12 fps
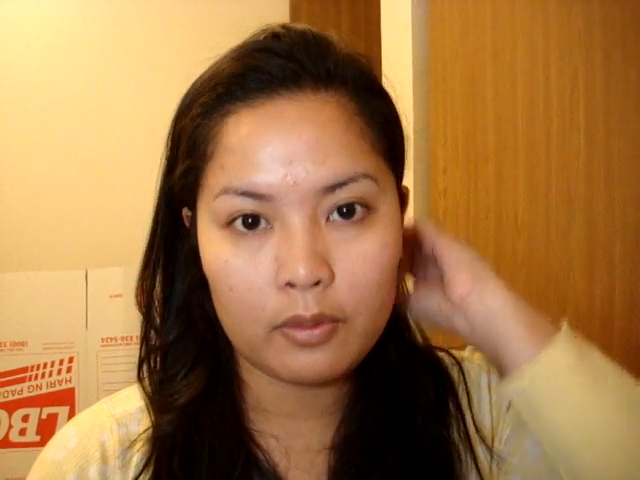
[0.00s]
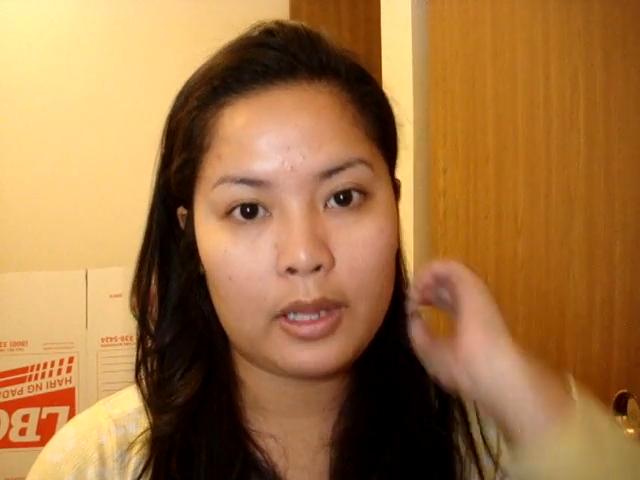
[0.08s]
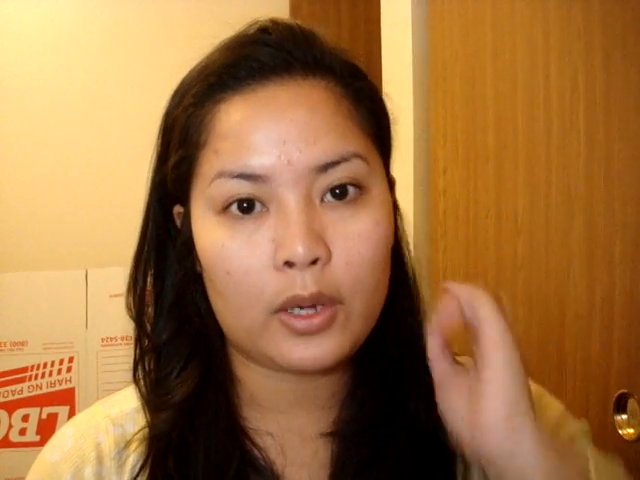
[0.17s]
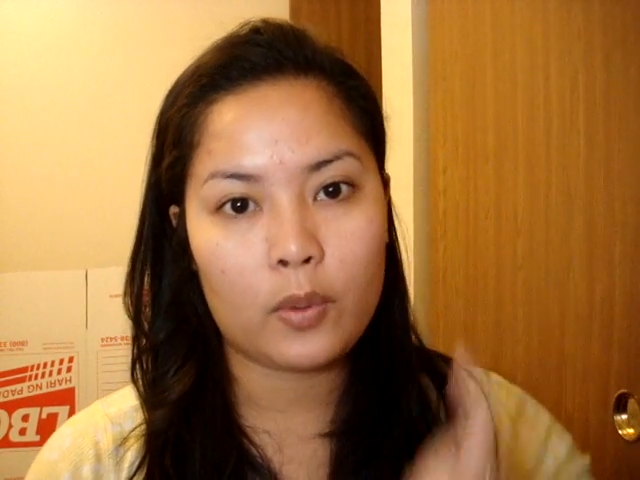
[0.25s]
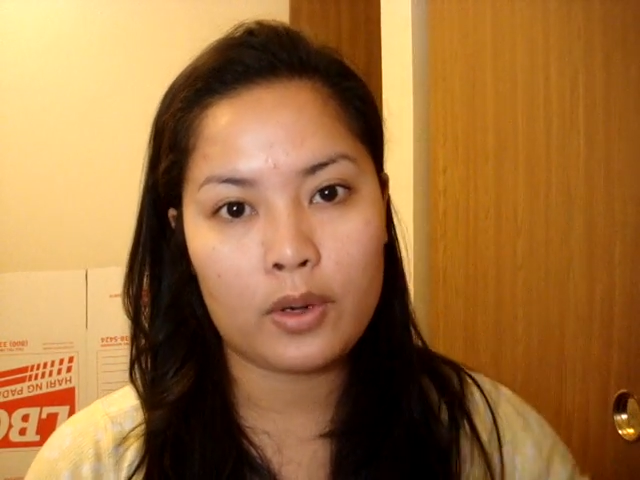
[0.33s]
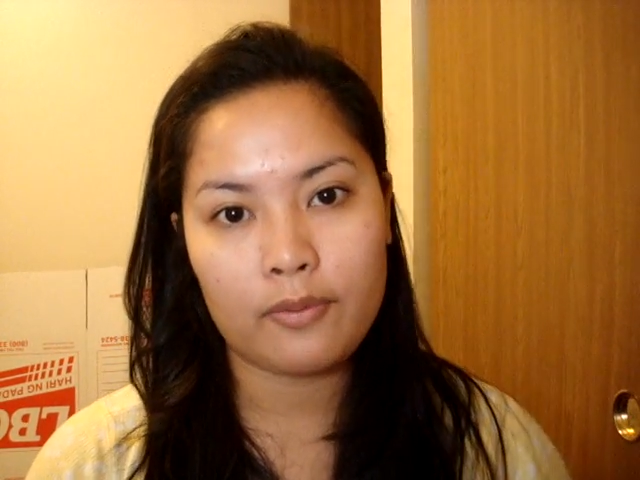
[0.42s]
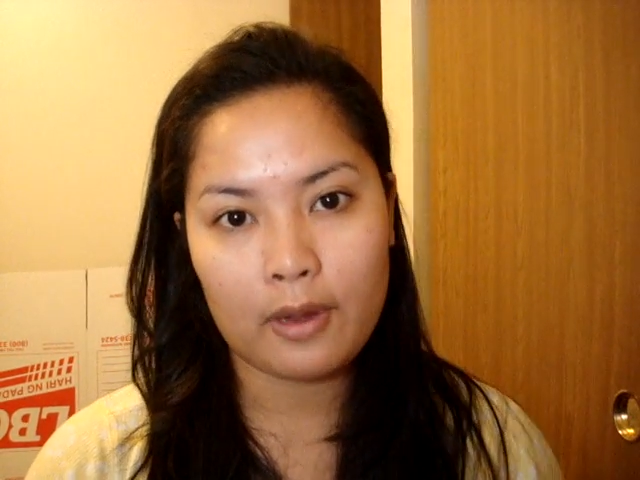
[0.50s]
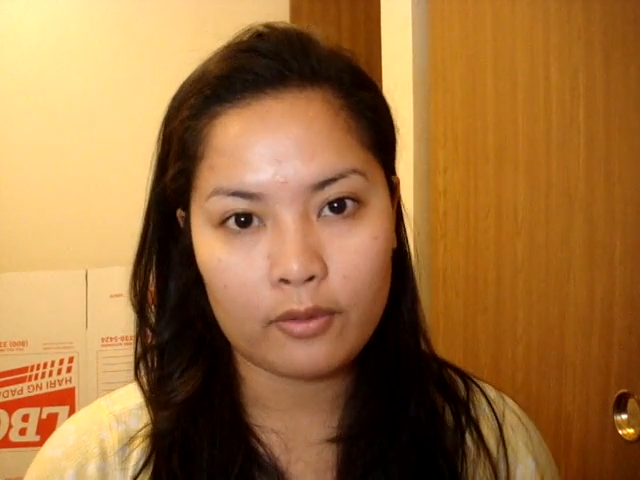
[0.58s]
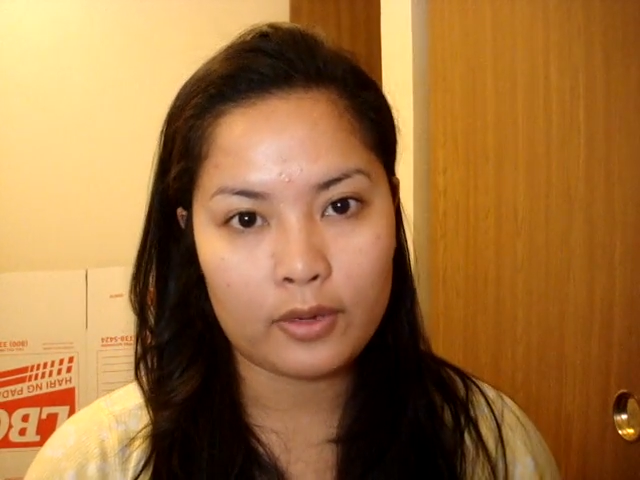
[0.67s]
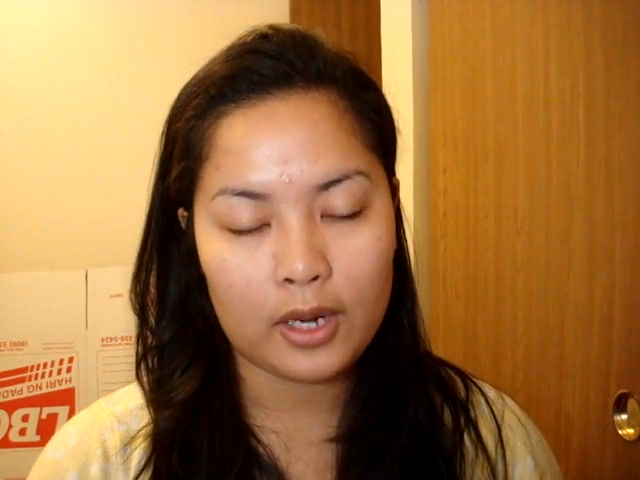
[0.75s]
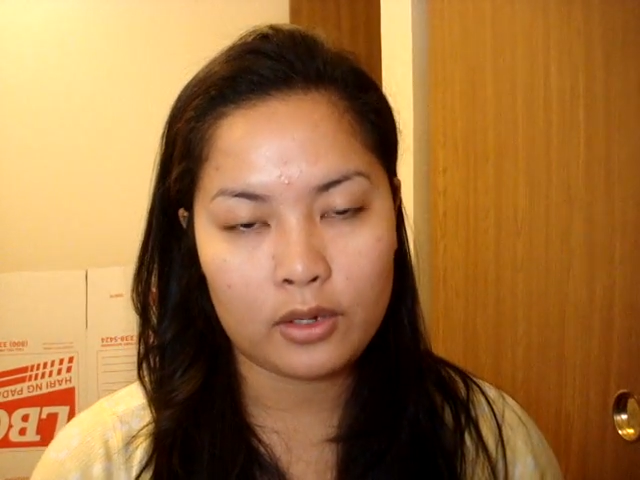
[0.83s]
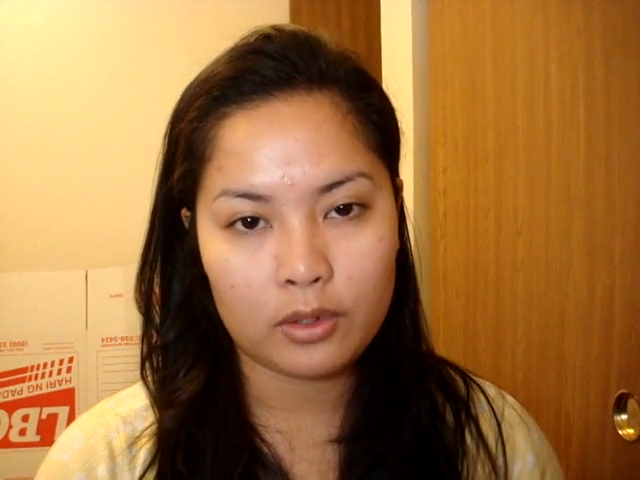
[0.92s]
liquid
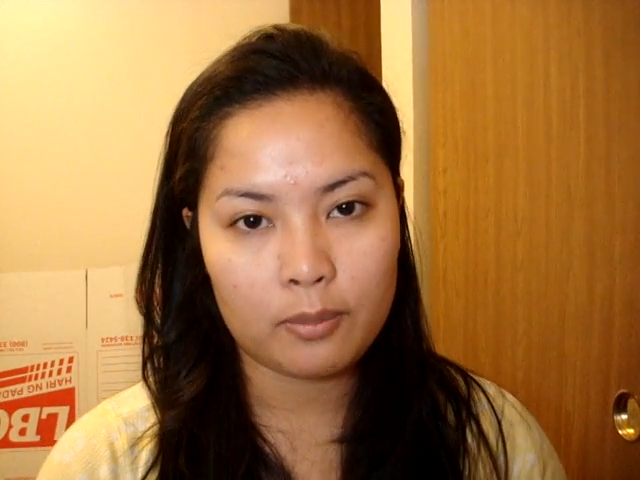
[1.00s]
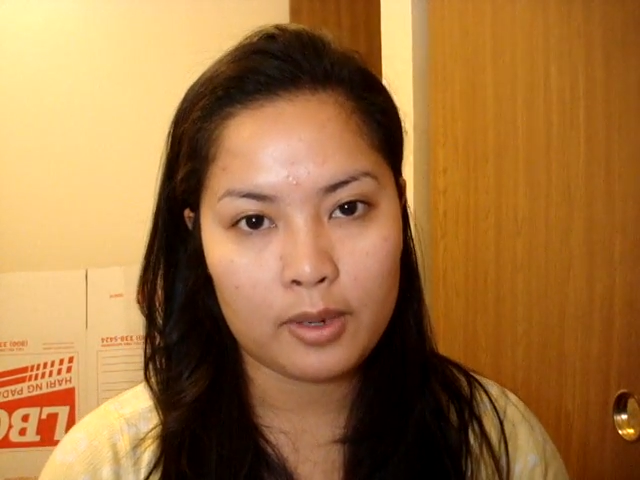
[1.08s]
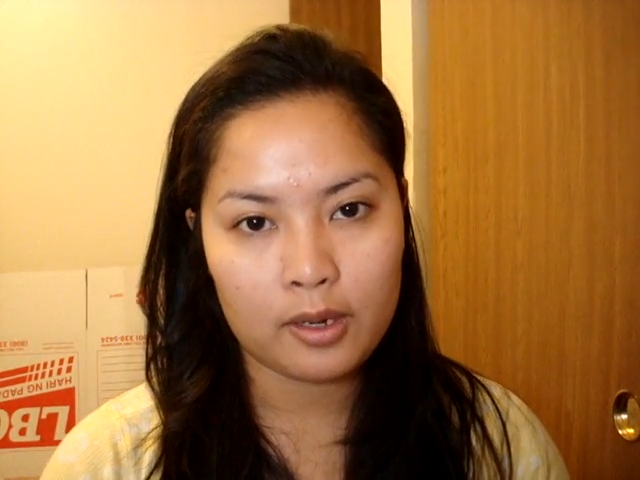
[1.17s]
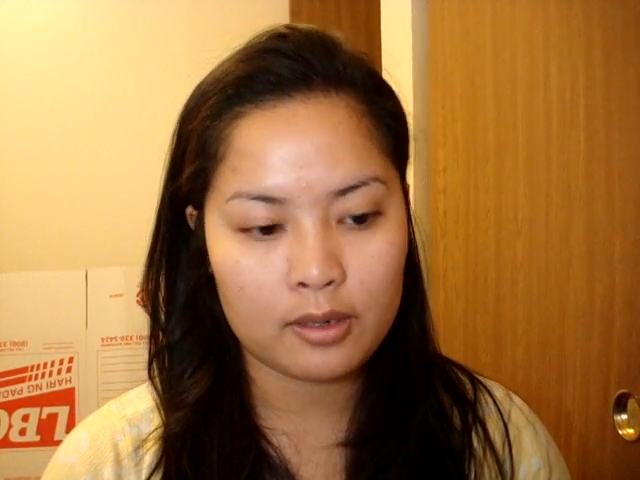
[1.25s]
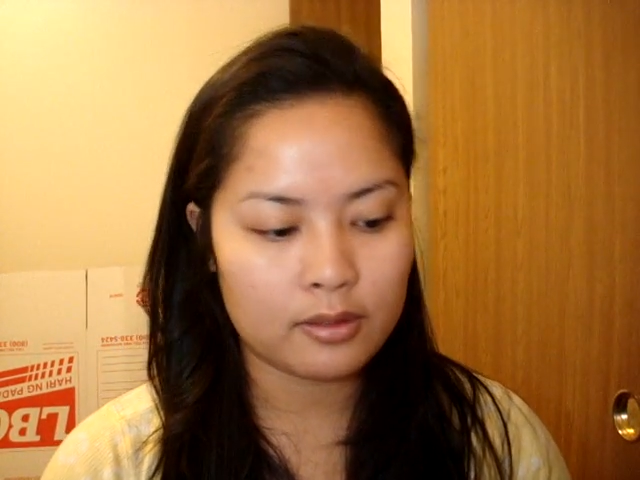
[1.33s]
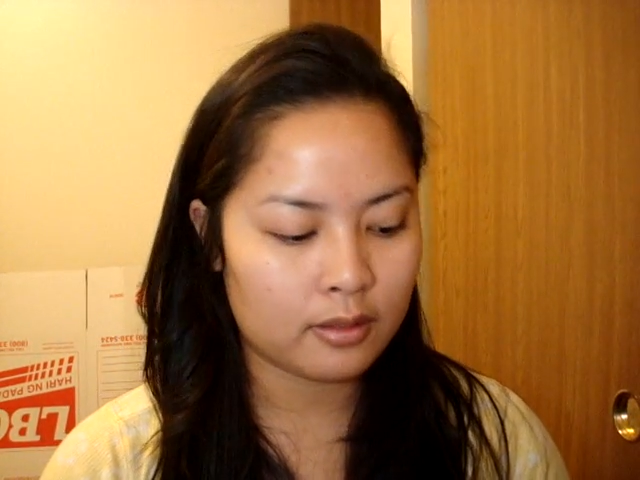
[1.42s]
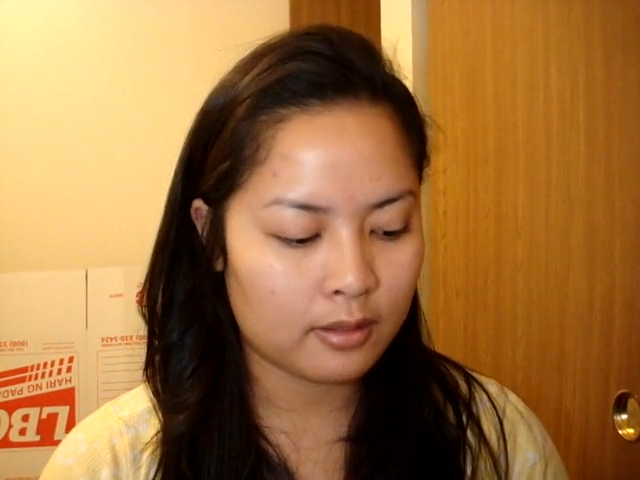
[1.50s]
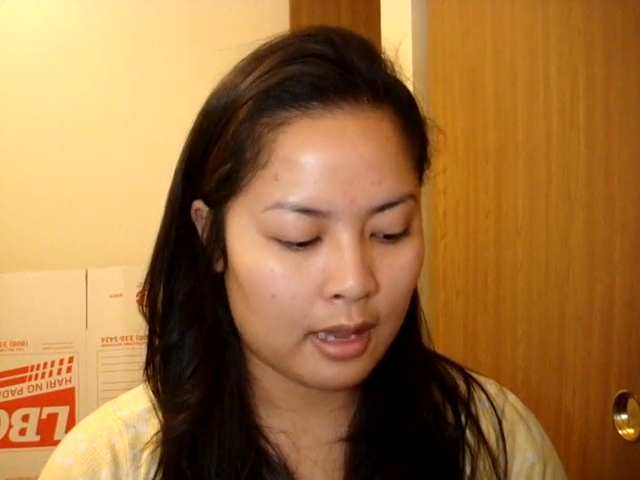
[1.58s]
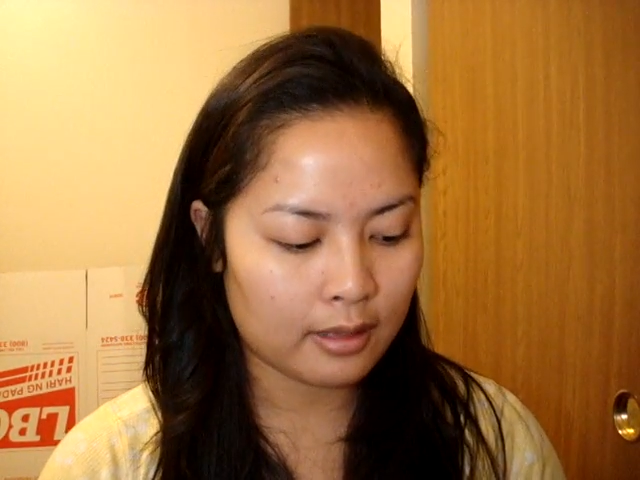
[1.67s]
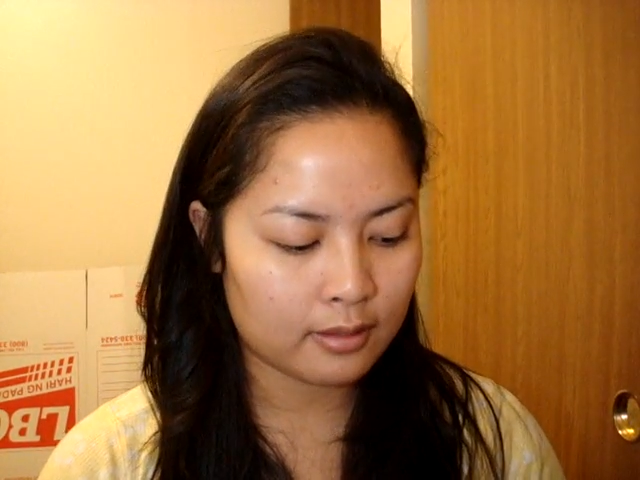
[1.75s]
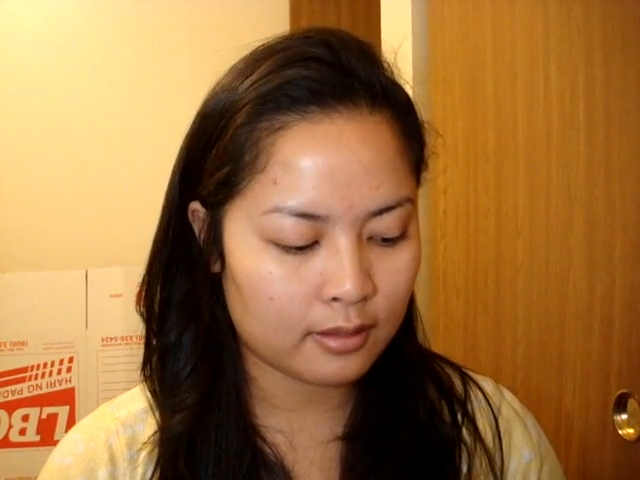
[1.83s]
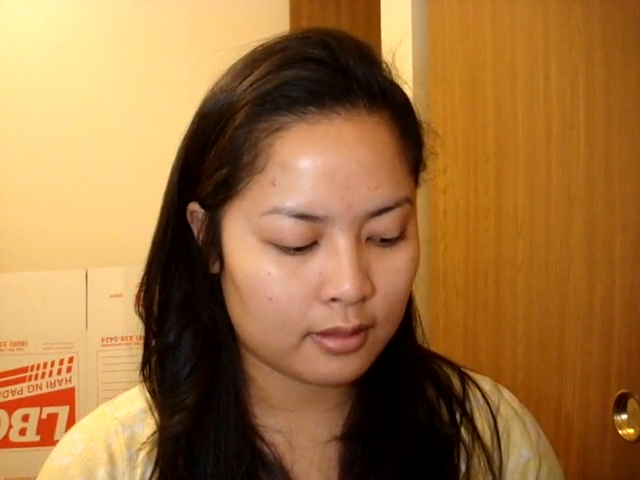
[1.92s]
foundation because
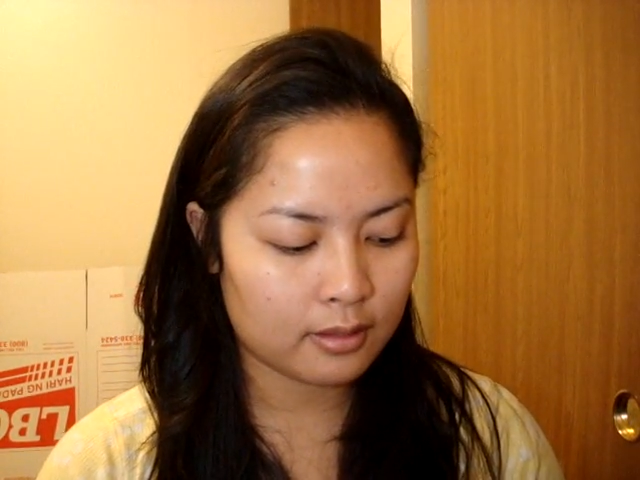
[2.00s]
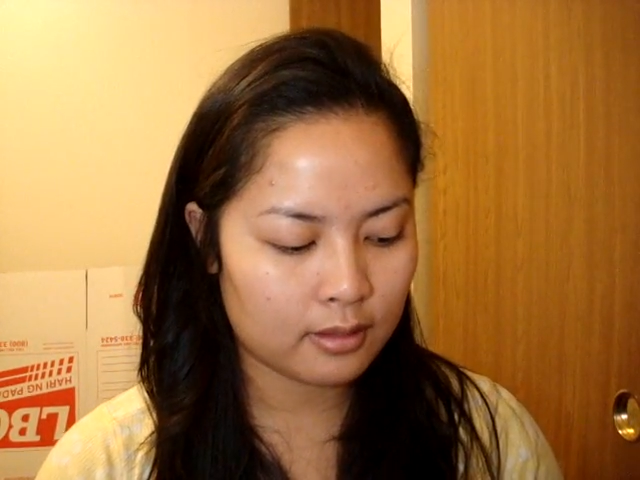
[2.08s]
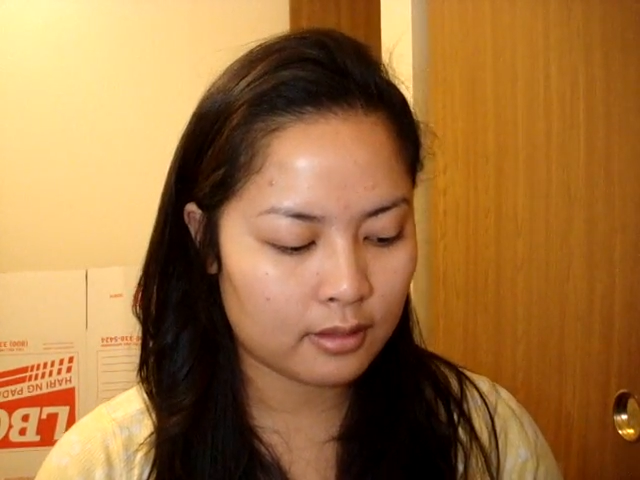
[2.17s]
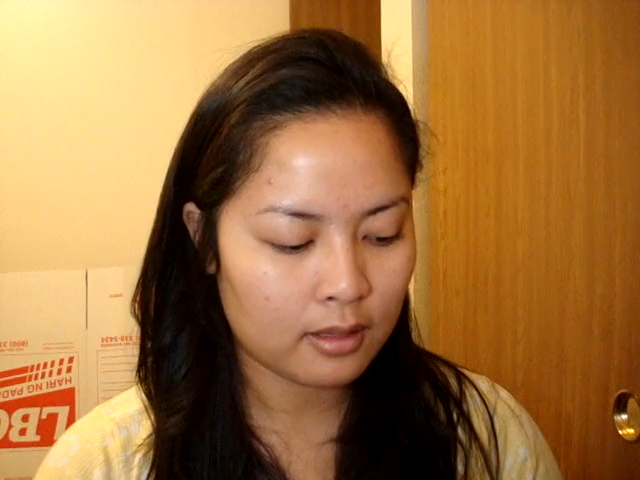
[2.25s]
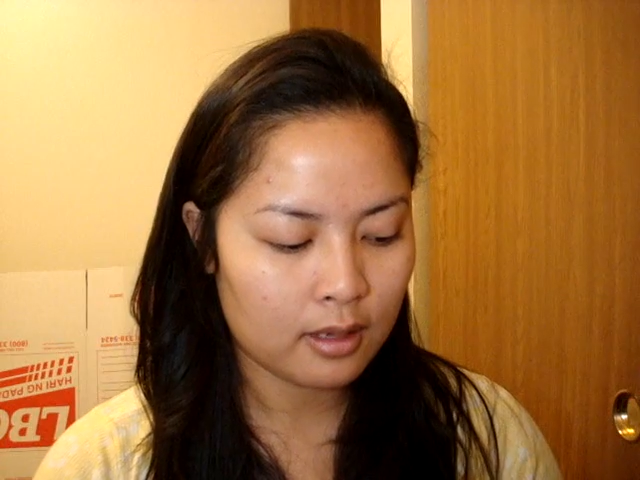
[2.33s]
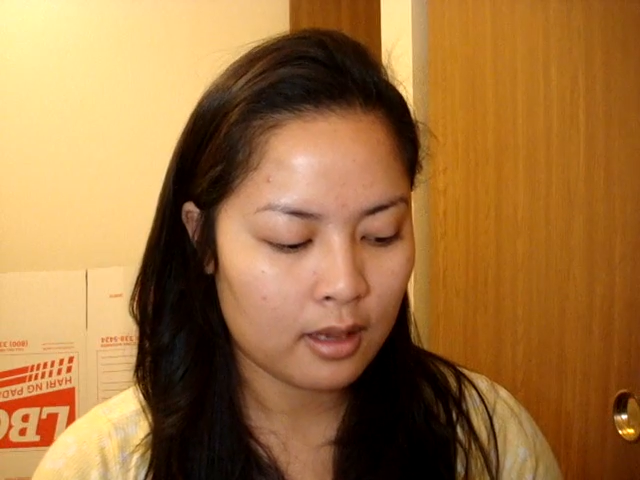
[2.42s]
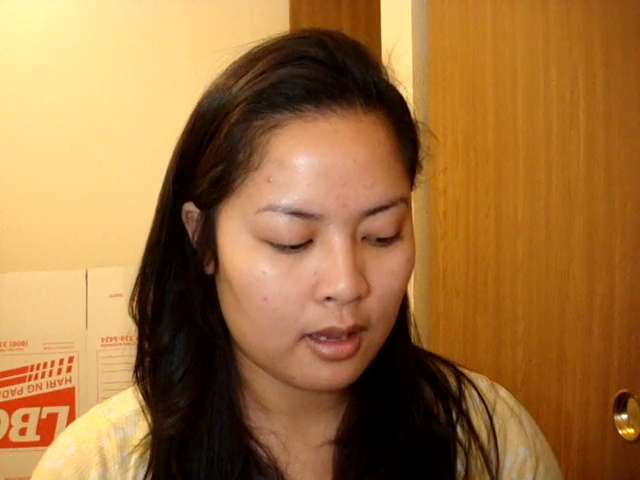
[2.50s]
that's